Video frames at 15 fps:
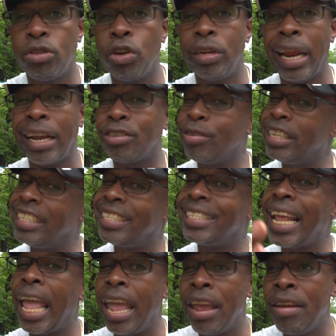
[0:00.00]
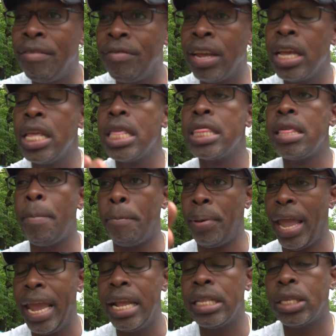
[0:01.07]
so it actually saved the
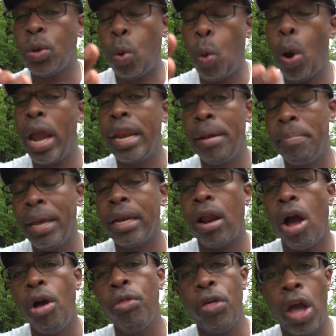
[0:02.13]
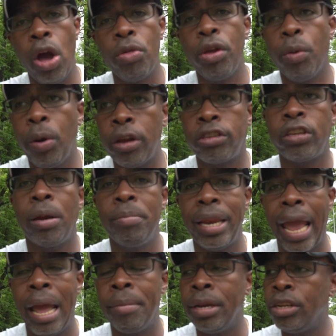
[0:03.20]
paint quite a bit, although there was some
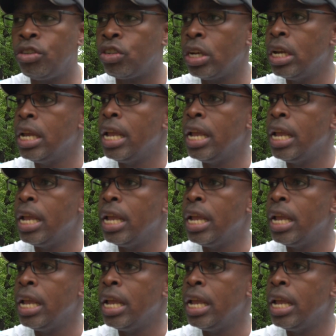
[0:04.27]
damage.